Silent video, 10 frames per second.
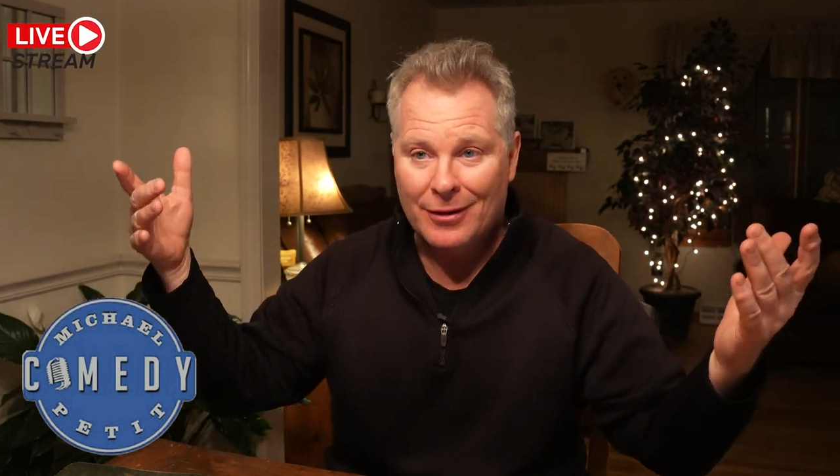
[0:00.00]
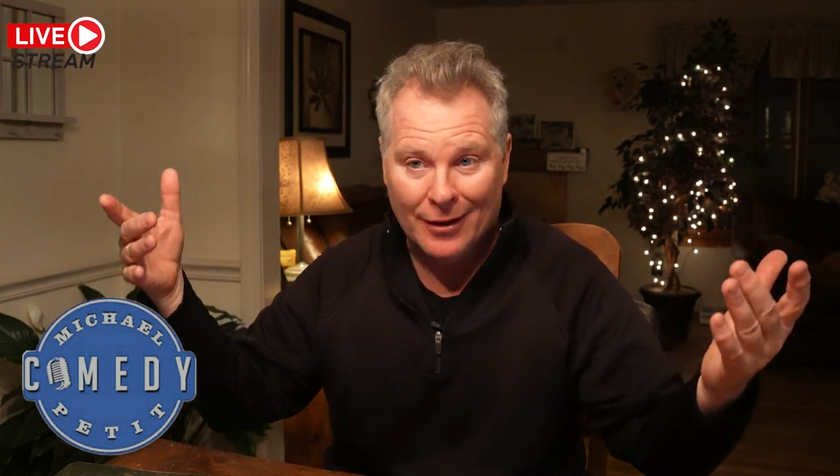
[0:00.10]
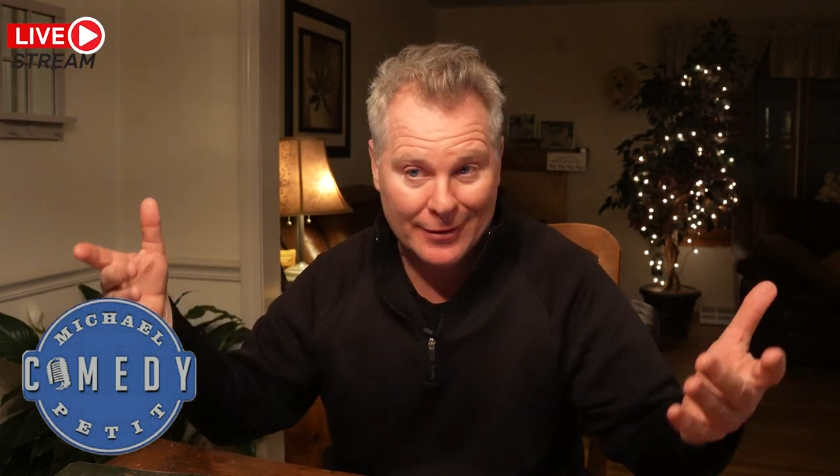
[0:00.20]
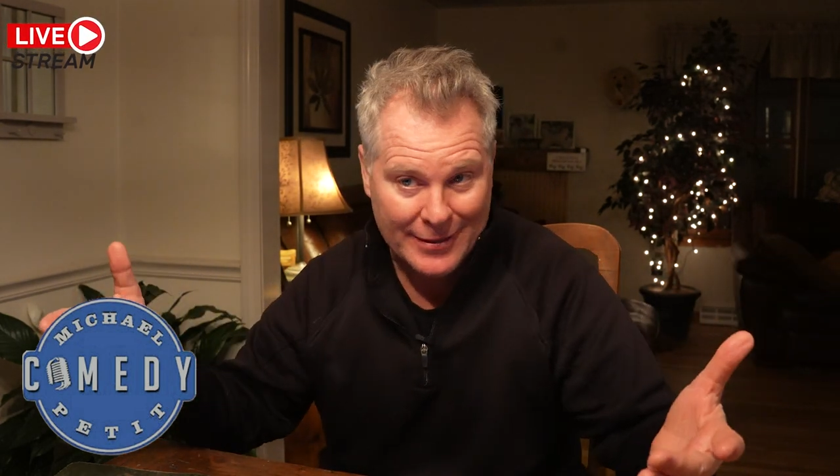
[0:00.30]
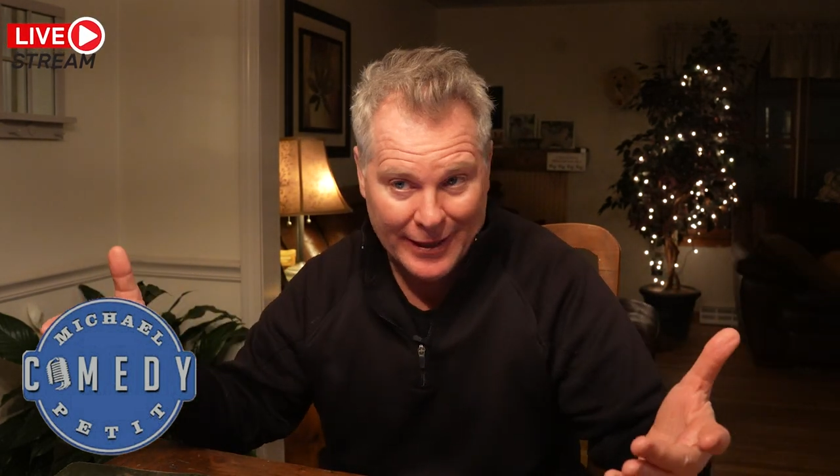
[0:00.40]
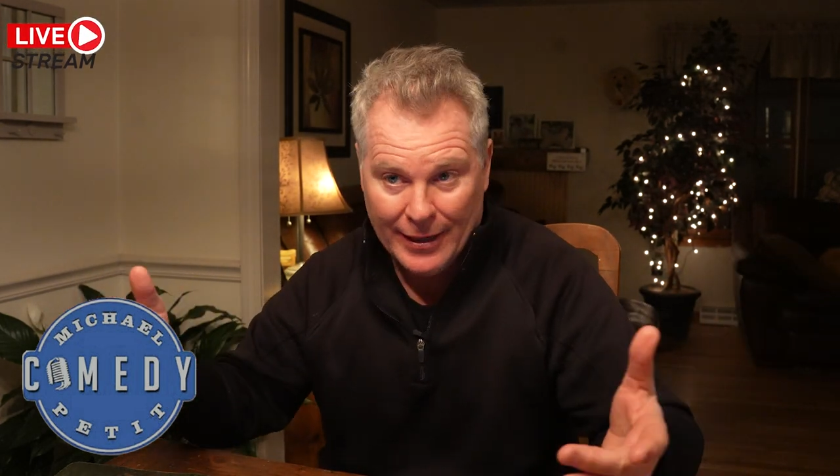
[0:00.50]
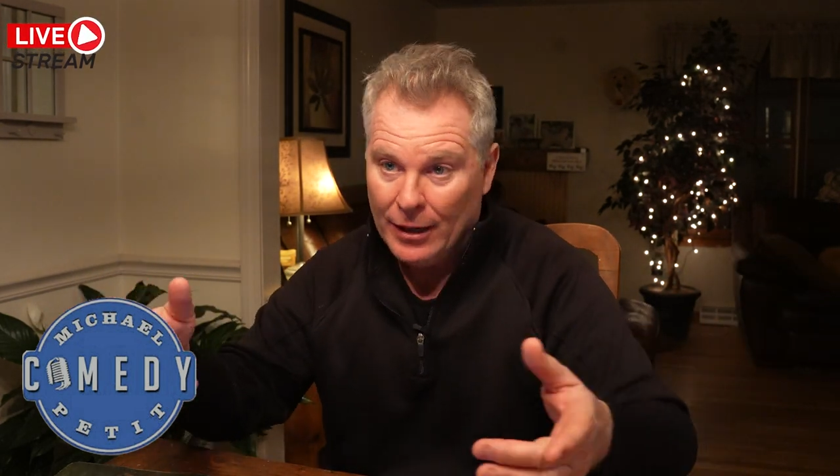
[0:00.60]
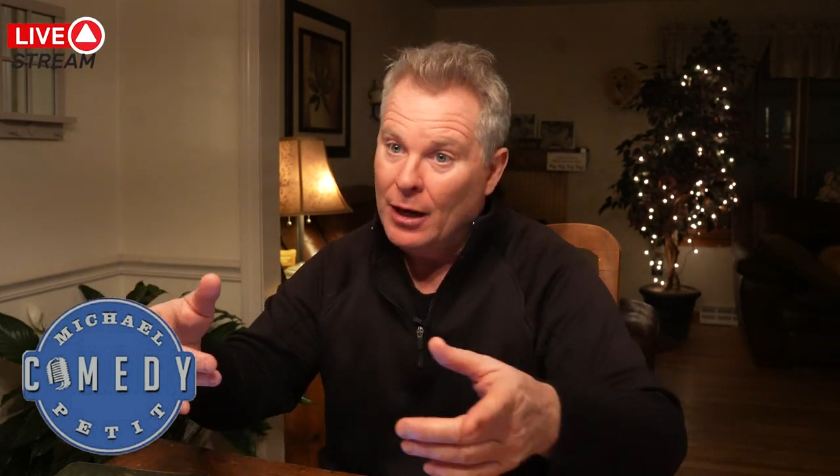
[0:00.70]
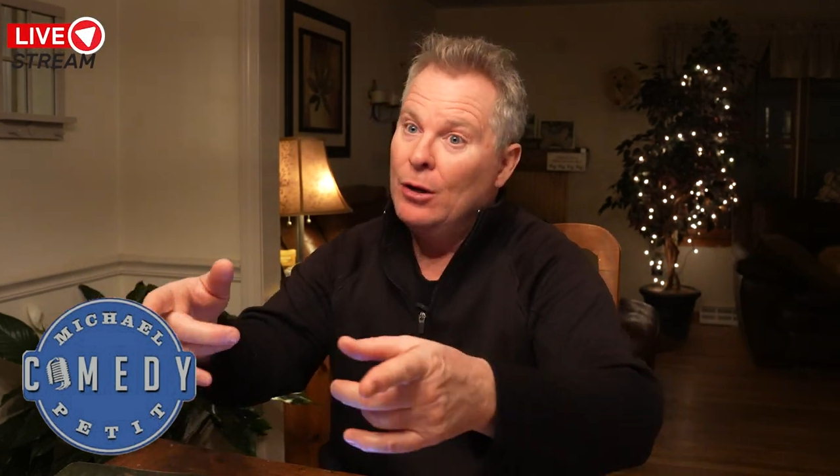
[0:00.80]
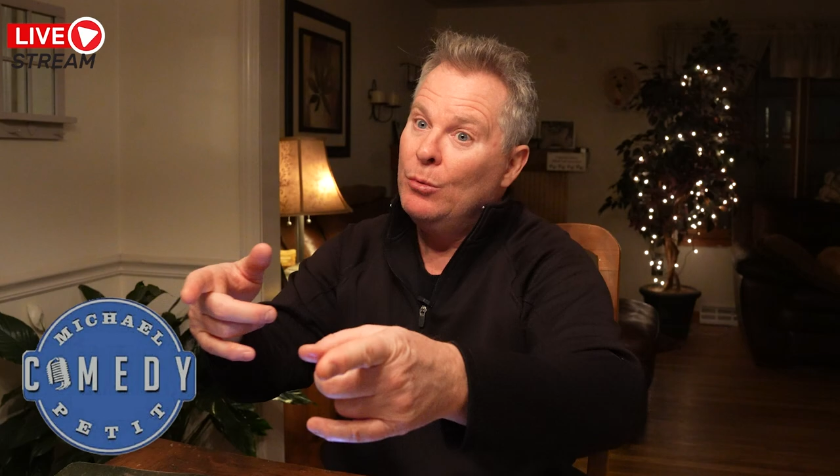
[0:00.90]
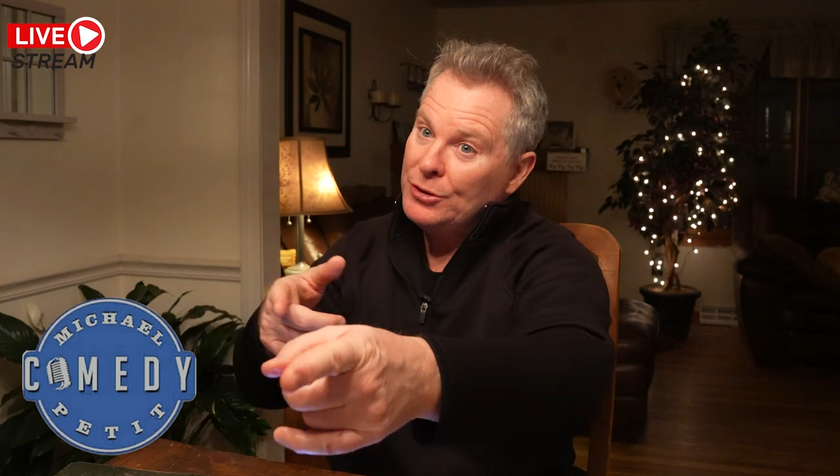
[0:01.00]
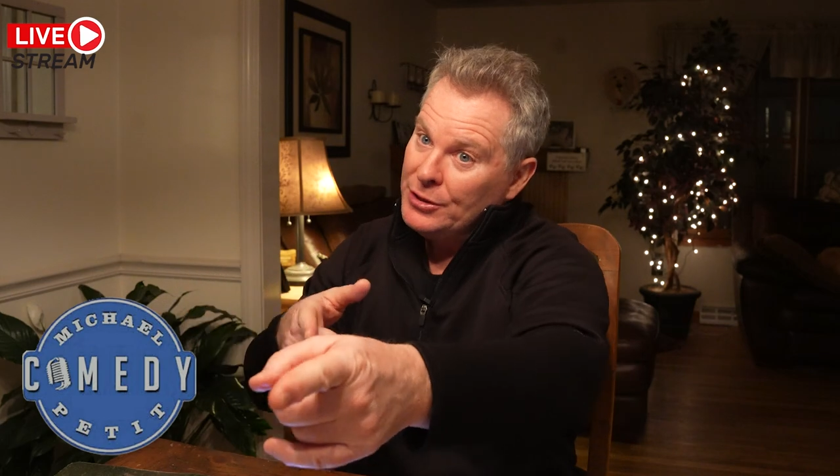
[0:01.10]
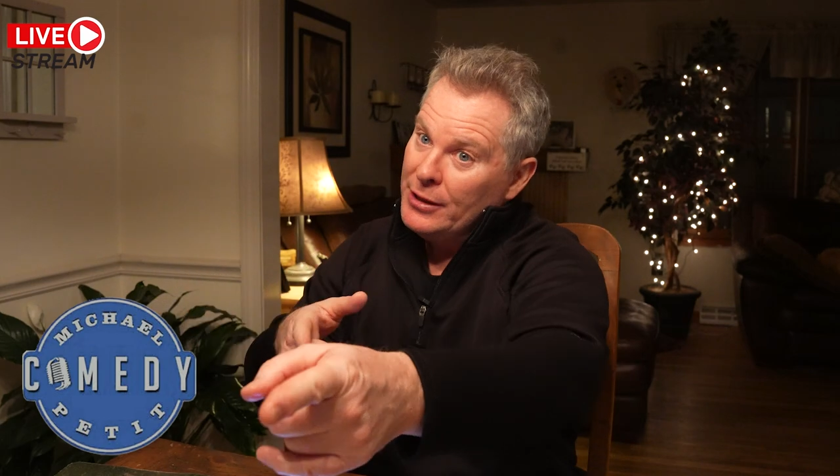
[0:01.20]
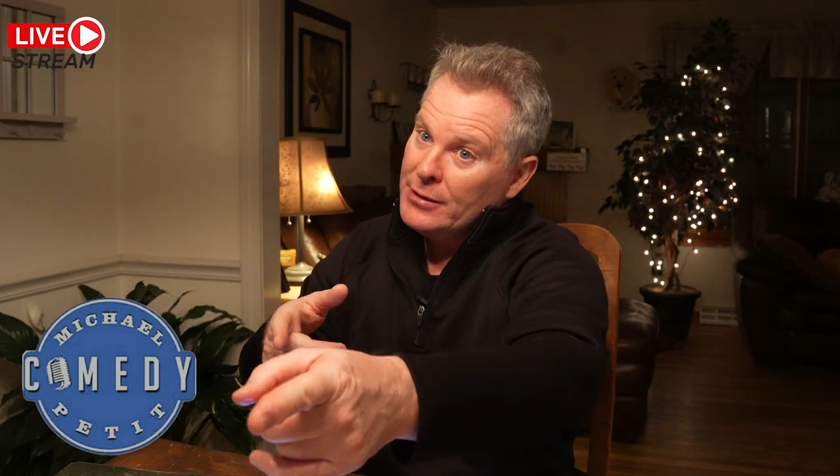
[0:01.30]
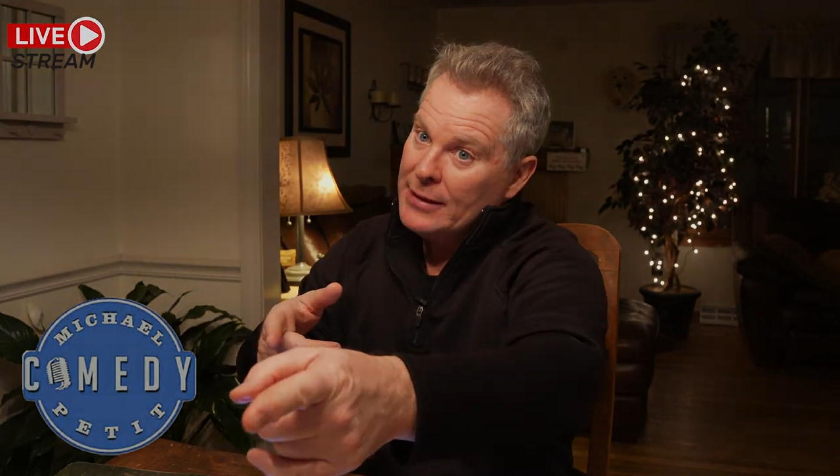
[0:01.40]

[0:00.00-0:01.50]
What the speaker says: a ticket. We'll see you